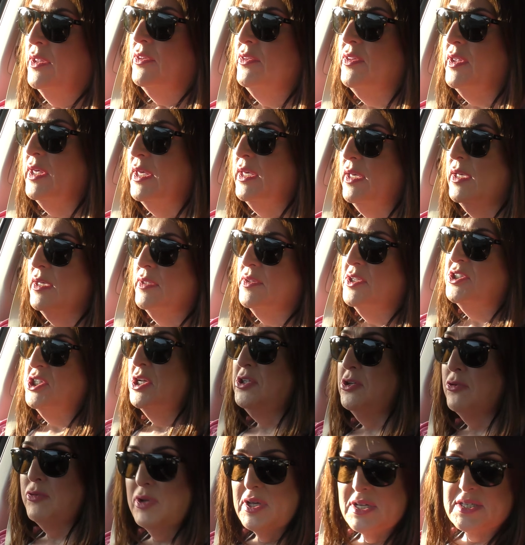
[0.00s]
The
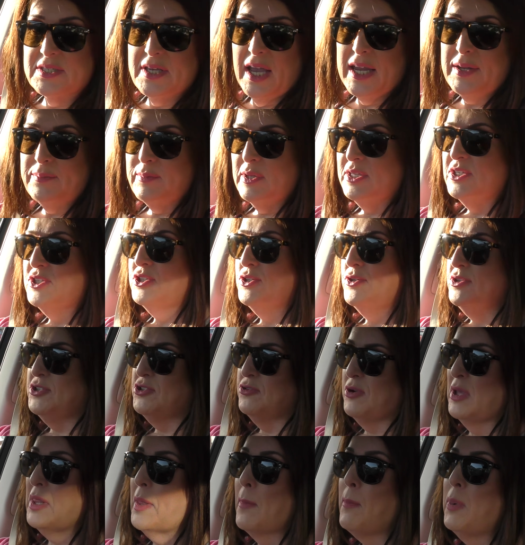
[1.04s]
gender reassignment
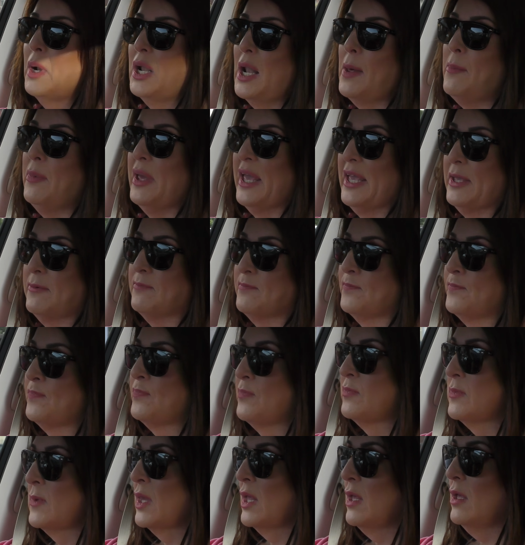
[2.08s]
surgery, the plumbing,
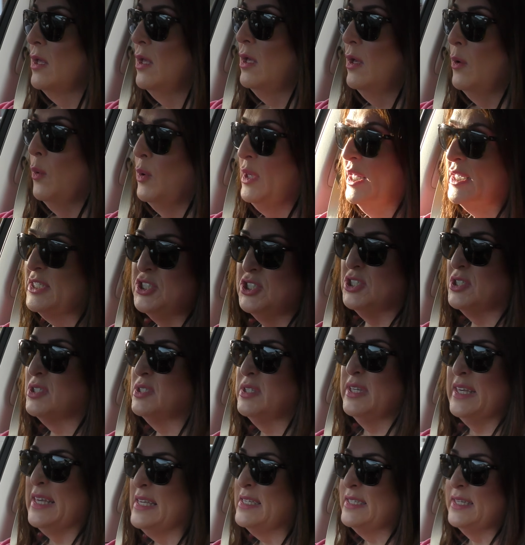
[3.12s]
well, that's
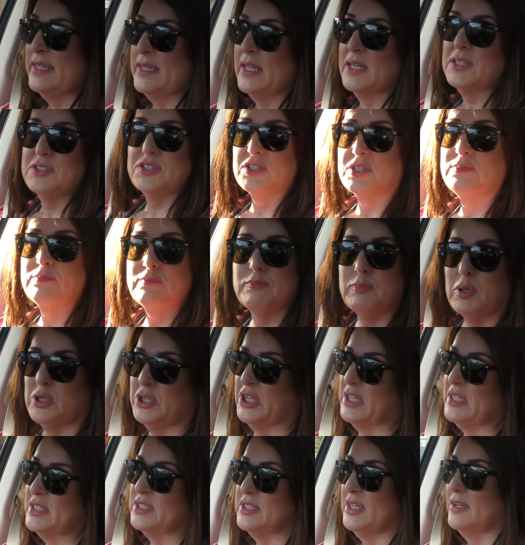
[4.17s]
just easy. That's just
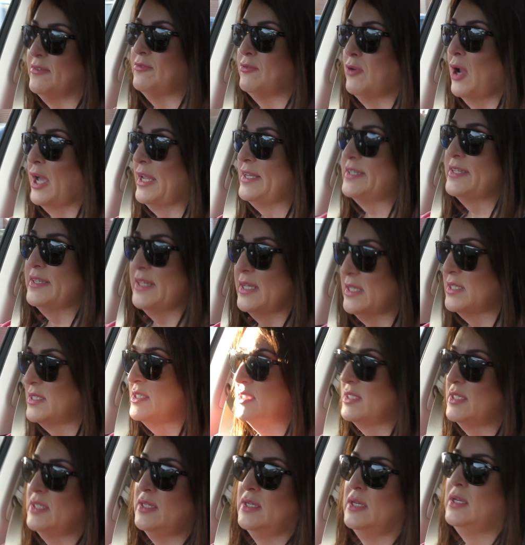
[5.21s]
putting stuff right.
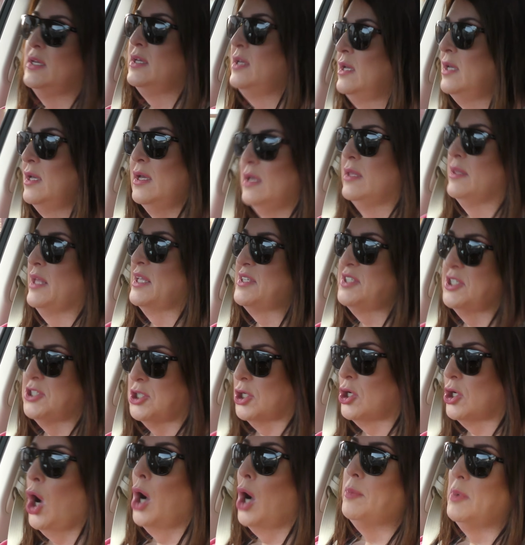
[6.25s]
That's
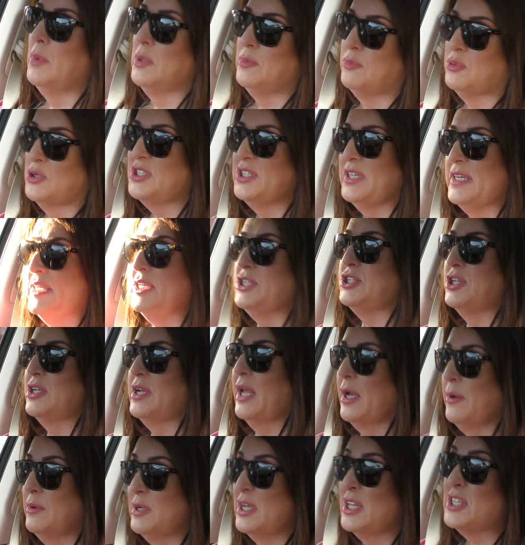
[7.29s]
such a common procedure
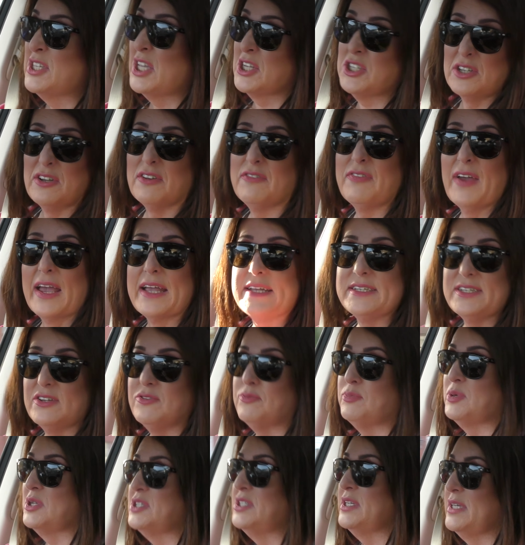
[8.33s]
now, and it's such an
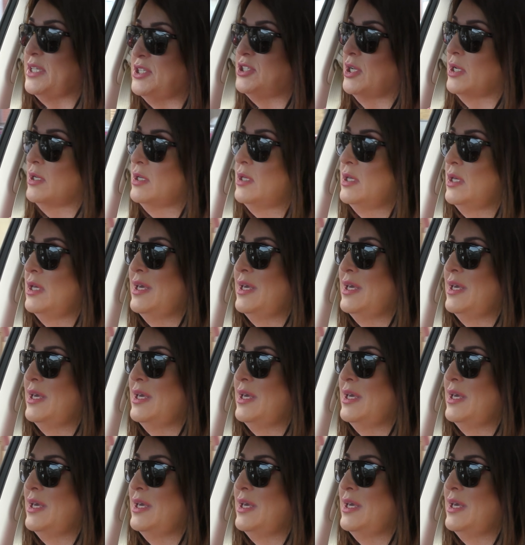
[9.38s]
effective procedure.